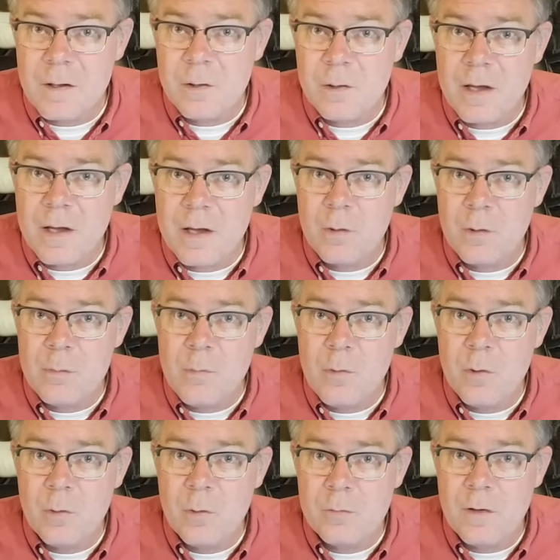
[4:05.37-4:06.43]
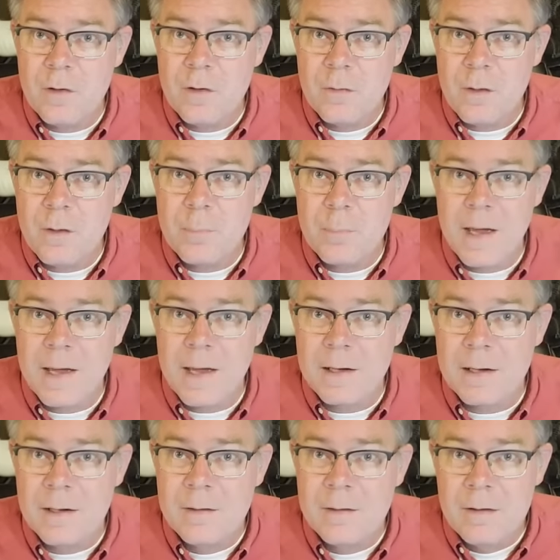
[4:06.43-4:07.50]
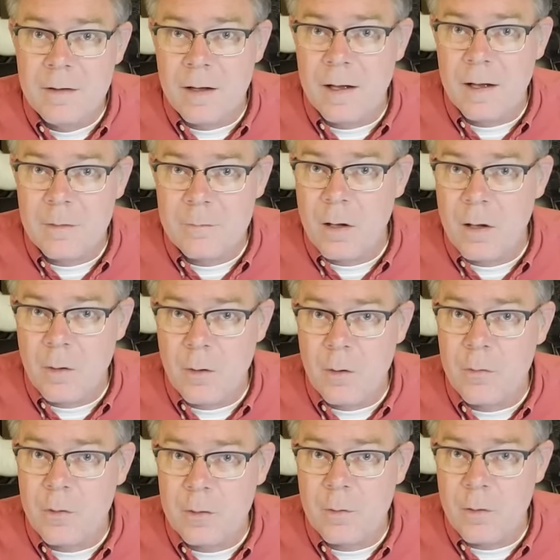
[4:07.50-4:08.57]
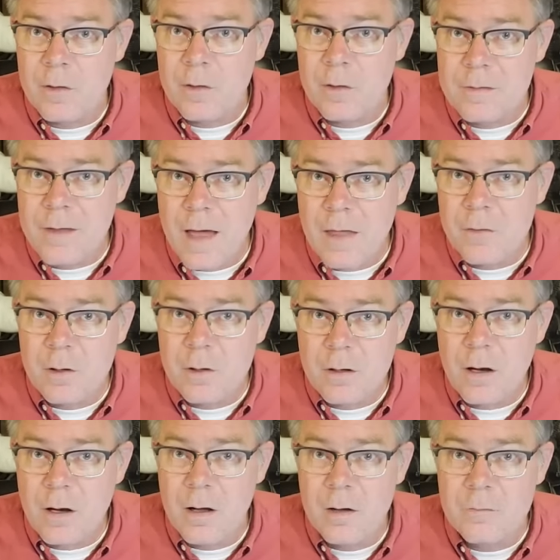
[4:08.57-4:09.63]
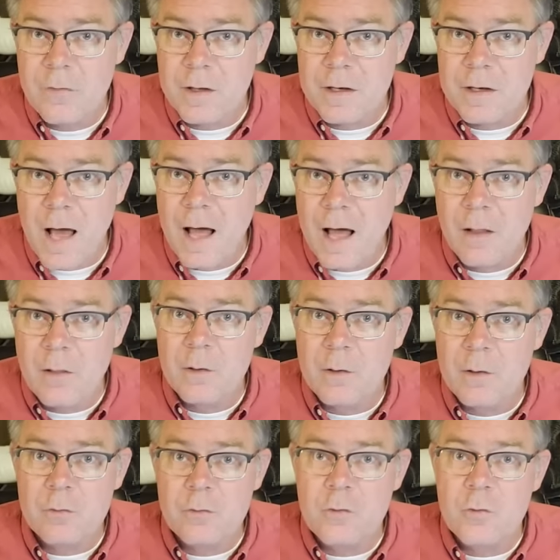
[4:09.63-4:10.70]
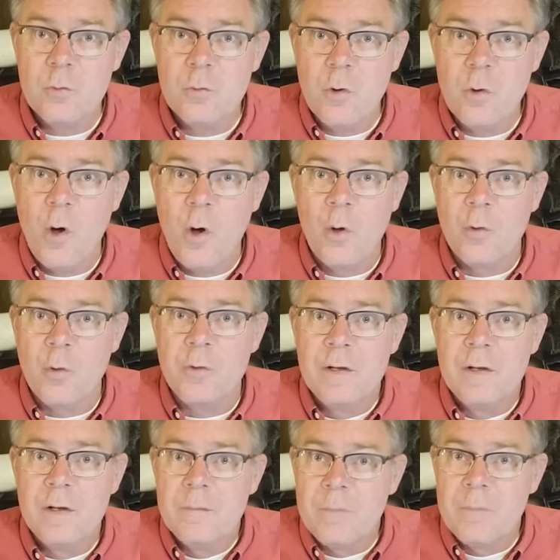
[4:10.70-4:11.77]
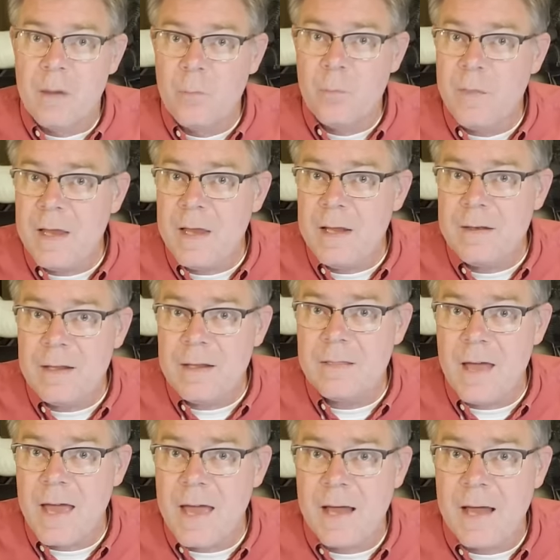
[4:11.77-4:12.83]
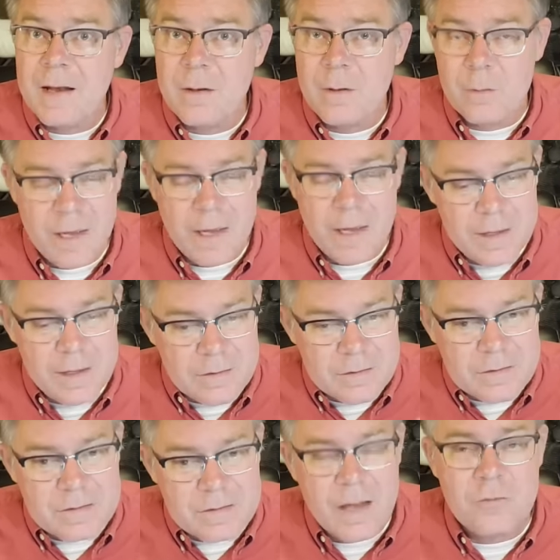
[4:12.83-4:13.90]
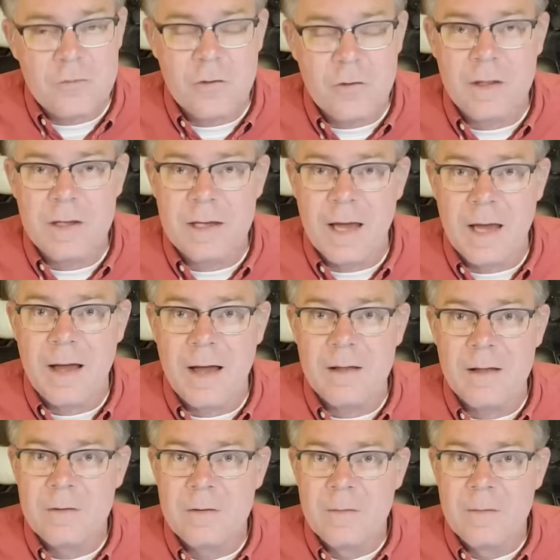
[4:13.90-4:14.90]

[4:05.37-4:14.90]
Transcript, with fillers: they removed the peg or the or the tether of the dollar to gold. And when they did that, okay, essentially, guys,